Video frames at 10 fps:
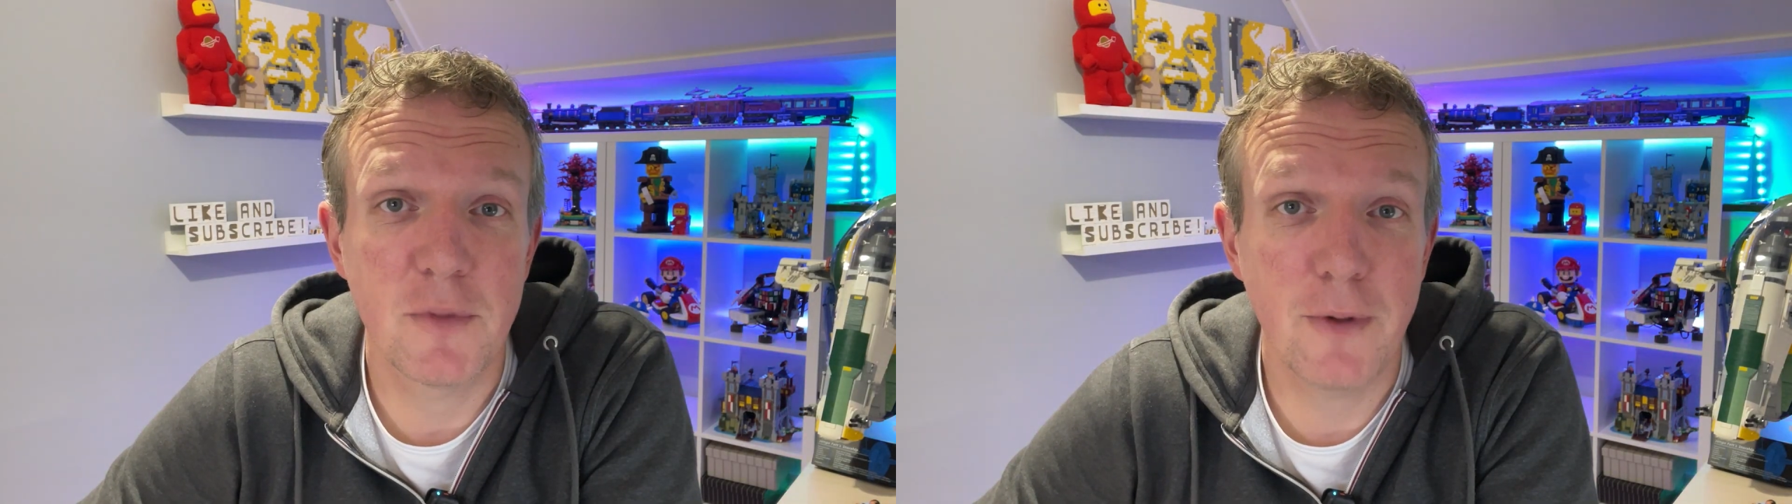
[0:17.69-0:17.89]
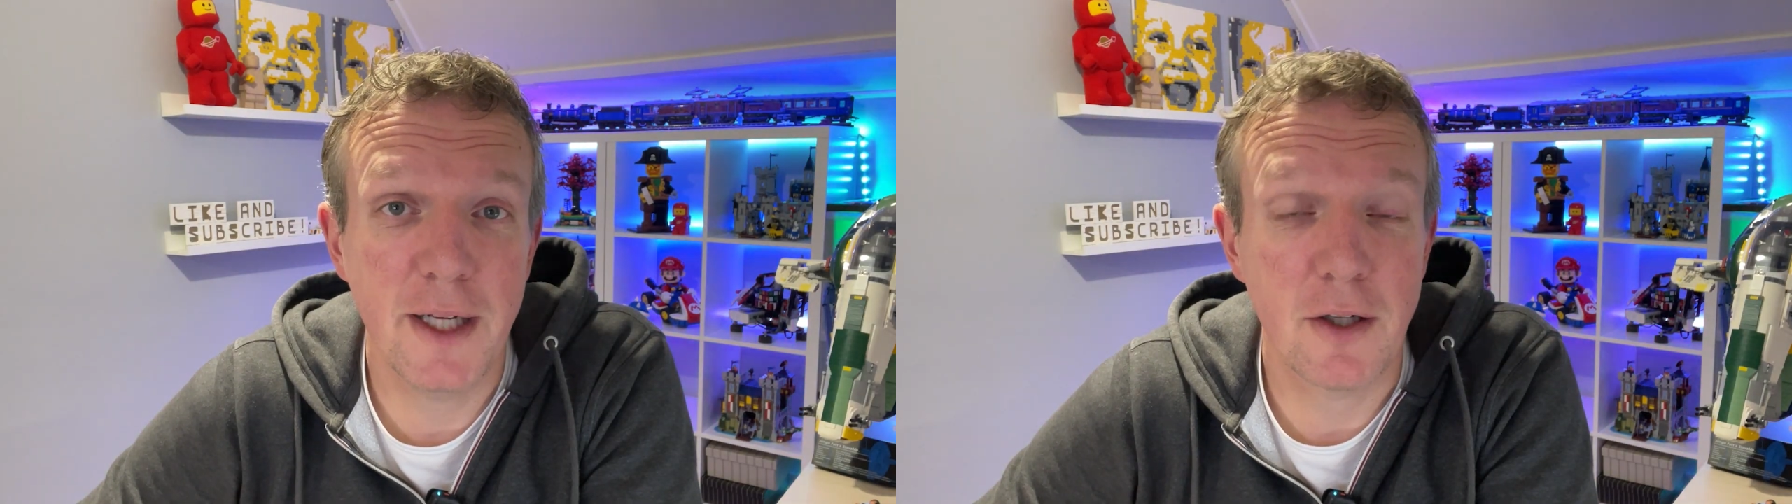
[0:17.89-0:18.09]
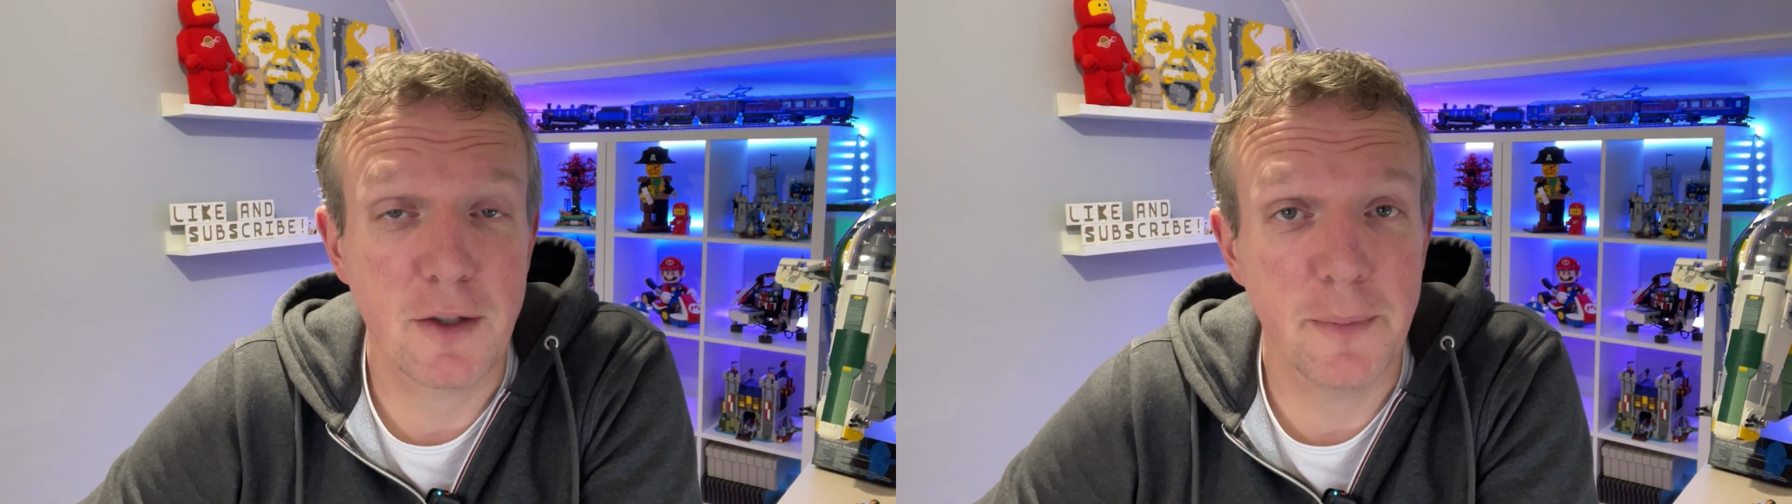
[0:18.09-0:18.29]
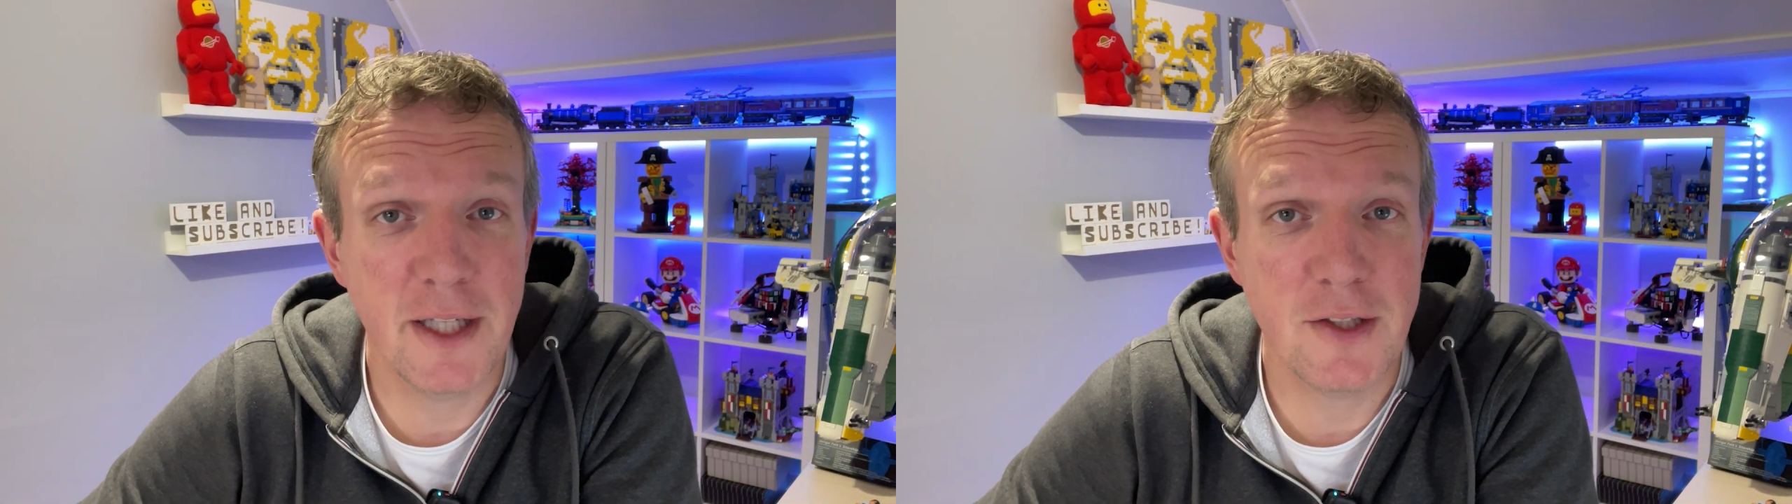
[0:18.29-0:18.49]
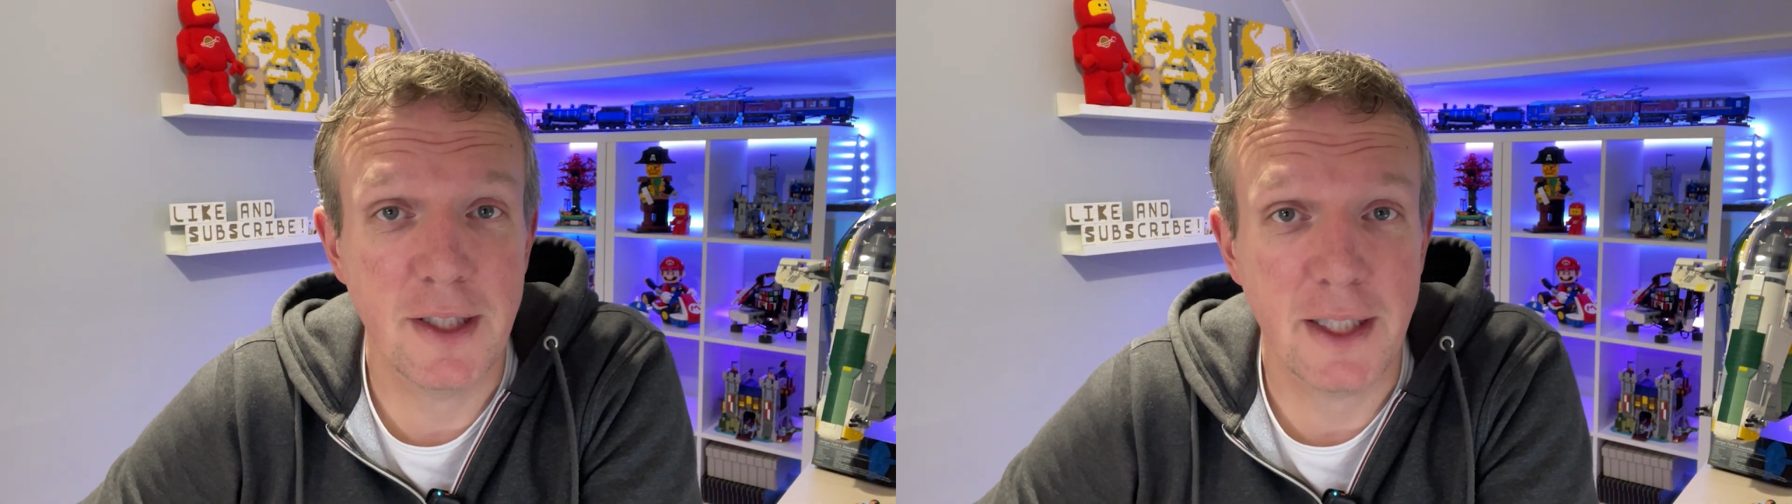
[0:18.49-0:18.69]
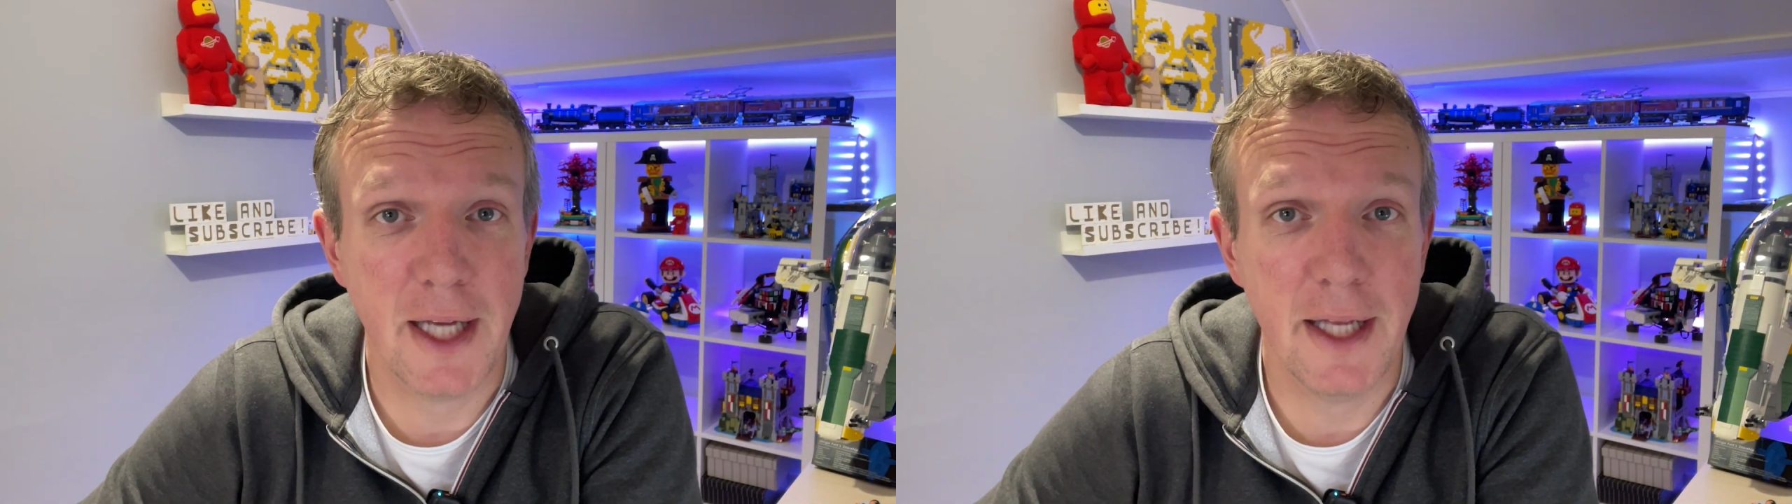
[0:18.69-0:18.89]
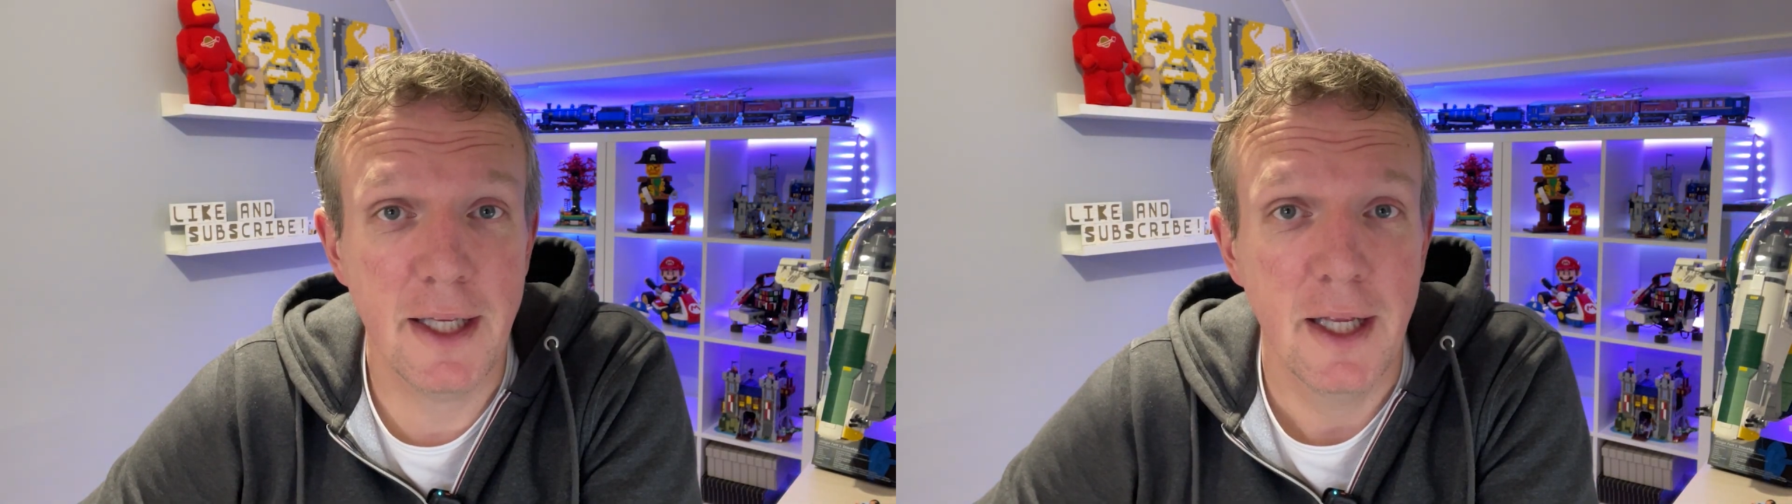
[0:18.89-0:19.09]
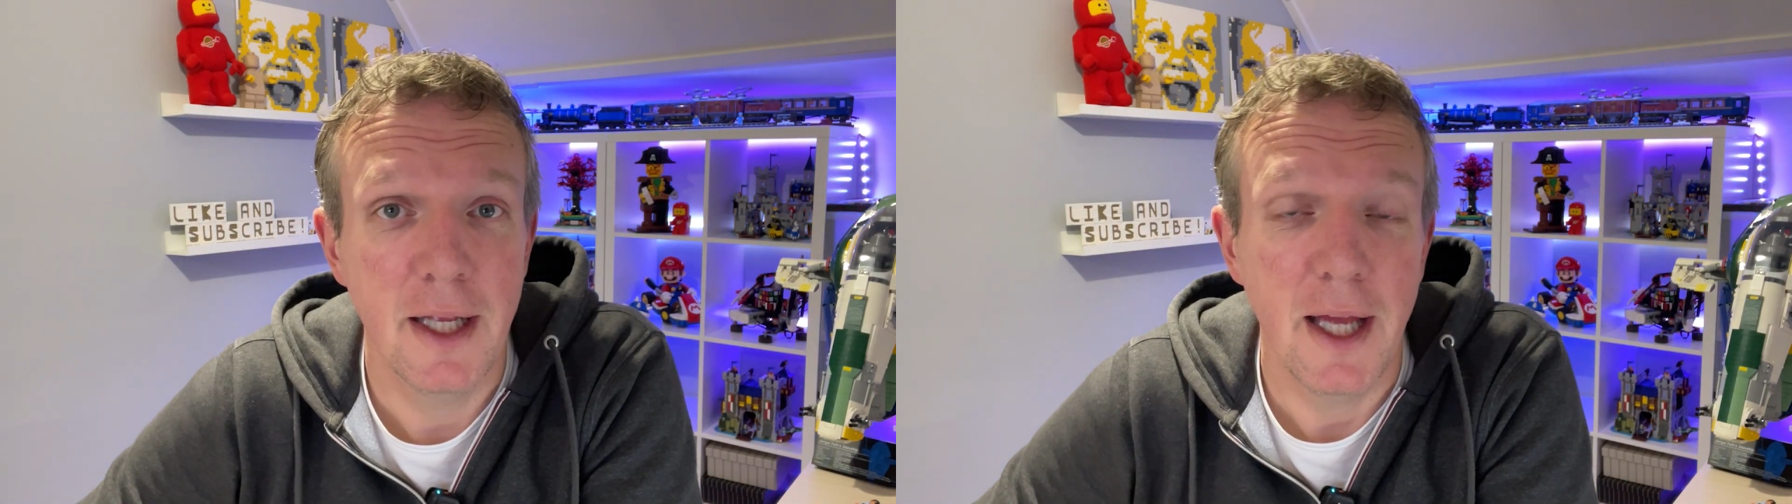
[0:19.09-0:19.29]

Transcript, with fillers: train automation again,